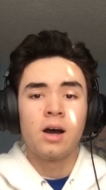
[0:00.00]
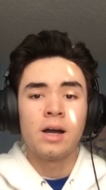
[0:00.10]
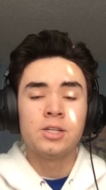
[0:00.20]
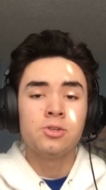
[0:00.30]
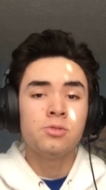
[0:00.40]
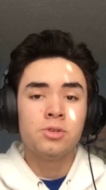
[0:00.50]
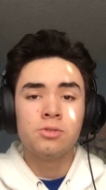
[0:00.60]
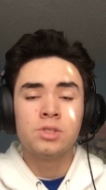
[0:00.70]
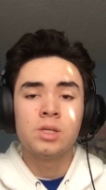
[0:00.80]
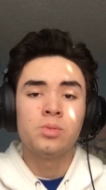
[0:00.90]
I do
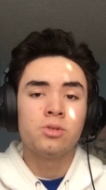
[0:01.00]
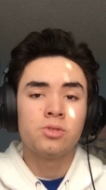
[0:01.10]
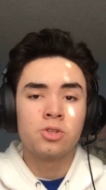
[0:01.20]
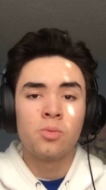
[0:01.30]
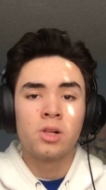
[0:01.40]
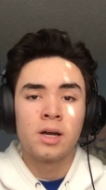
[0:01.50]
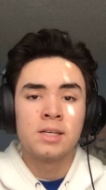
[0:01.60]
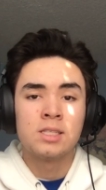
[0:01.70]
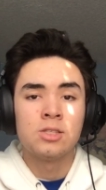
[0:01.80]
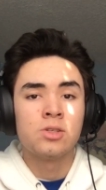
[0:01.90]
use the Blue Snowball
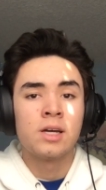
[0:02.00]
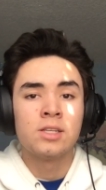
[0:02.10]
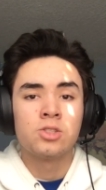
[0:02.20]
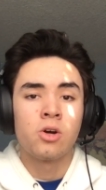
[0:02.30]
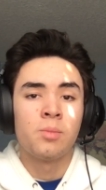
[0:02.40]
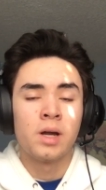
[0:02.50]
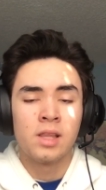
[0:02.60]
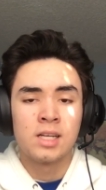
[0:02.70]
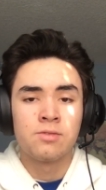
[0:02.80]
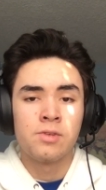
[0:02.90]
Ice, as you guys saw in my
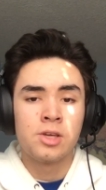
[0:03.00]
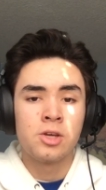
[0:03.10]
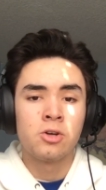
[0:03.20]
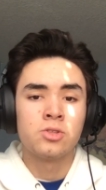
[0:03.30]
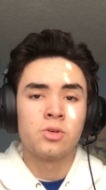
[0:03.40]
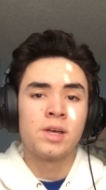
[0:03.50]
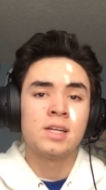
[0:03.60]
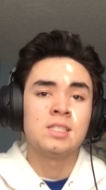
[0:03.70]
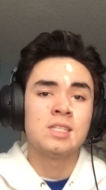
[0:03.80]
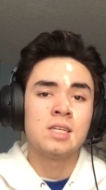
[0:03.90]
last video, so
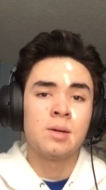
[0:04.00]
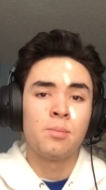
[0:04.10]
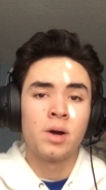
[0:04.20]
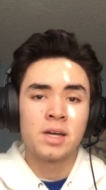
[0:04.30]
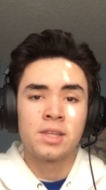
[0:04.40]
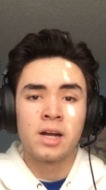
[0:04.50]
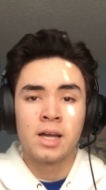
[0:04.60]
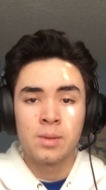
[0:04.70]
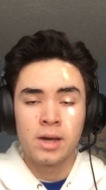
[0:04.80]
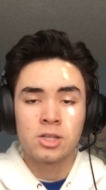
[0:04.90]
that is the mic that
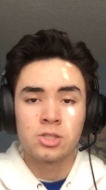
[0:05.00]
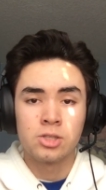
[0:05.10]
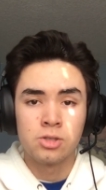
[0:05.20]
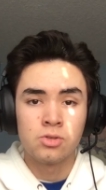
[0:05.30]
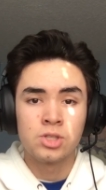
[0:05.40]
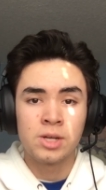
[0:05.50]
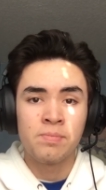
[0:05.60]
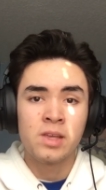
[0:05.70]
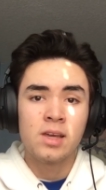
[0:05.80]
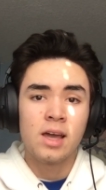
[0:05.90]
I am actually
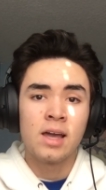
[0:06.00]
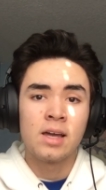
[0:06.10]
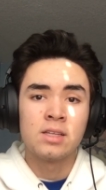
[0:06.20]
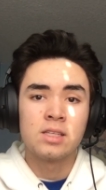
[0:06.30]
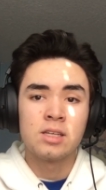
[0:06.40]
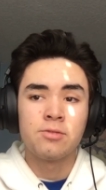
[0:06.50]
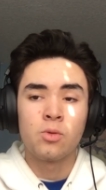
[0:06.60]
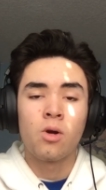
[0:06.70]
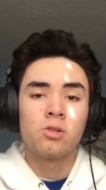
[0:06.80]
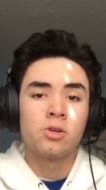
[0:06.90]
using. And if
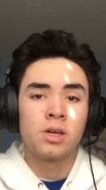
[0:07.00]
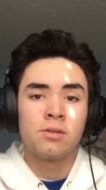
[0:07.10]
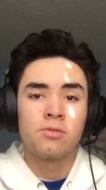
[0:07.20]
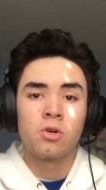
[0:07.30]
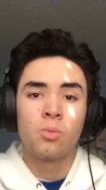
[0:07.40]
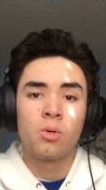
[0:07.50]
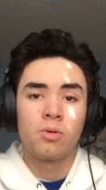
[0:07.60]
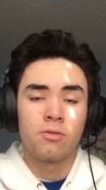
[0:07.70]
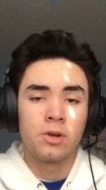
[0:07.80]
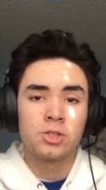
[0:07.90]
you are looking for a more
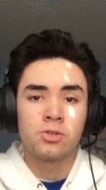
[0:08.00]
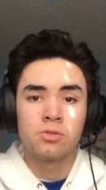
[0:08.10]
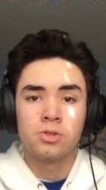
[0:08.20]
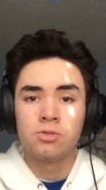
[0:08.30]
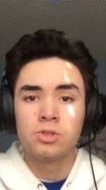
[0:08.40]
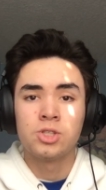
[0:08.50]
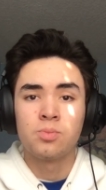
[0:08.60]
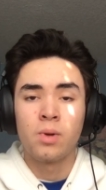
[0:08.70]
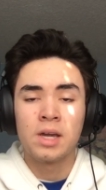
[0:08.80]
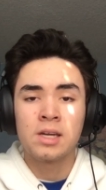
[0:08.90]
professional
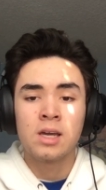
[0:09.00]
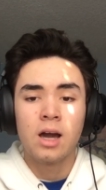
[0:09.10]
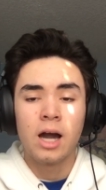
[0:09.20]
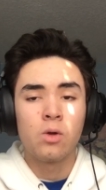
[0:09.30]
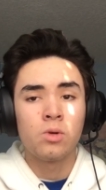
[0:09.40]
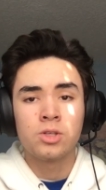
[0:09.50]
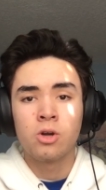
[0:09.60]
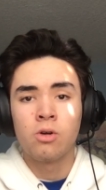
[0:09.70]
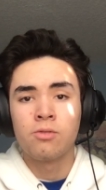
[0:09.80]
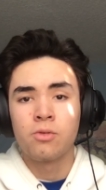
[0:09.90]
usage mic, I would
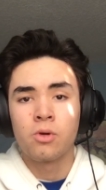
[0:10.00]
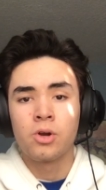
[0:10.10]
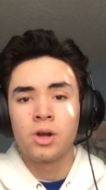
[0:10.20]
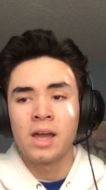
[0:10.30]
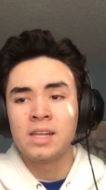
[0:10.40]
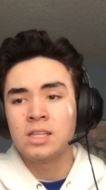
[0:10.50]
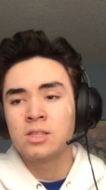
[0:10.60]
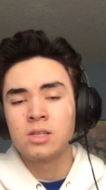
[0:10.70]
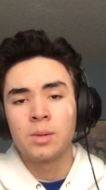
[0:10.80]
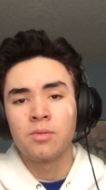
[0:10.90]
go for any
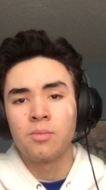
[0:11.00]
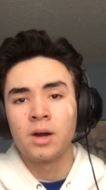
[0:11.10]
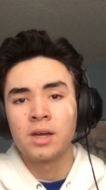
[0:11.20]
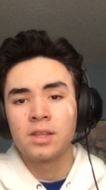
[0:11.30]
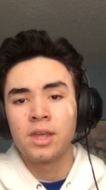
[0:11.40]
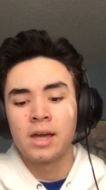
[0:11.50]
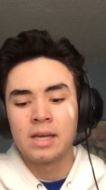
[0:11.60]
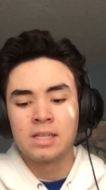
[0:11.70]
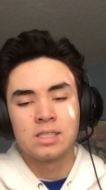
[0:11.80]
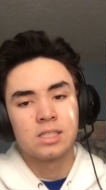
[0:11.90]
type of mic
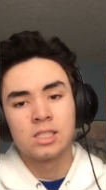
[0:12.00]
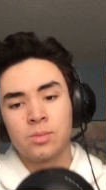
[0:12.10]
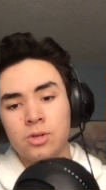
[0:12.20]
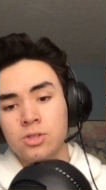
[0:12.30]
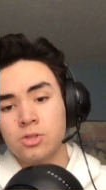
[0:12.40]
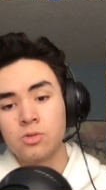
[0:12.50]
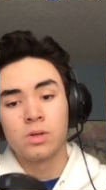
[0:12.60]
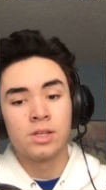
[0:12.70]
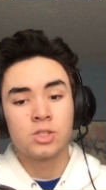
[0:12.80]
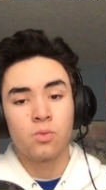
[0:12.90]
that is similar to
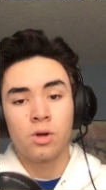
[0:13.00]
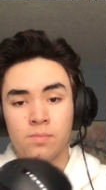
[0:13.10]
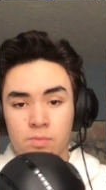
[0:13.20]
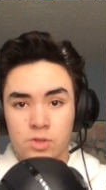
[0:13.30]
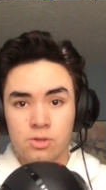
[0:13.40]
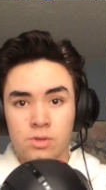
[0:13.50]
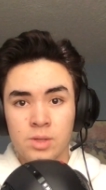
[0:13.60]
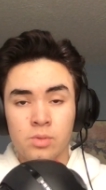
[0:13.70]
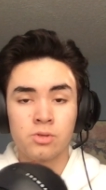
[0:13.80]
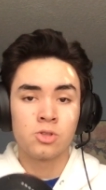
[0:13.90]
this one, to
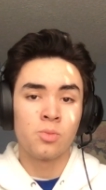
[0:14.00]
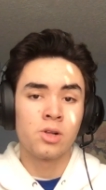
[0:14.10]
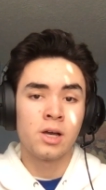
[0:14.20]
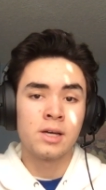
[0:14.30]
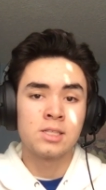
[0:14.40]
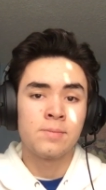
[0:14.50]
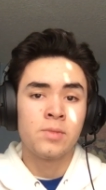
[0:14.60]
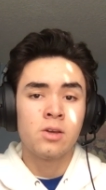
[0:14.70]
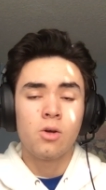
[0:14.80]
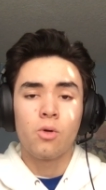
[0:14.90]
the Blue Snowball Ice,
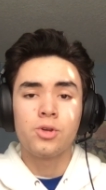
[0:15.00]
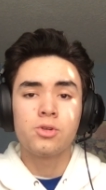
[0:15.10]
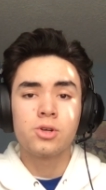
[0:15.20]
or you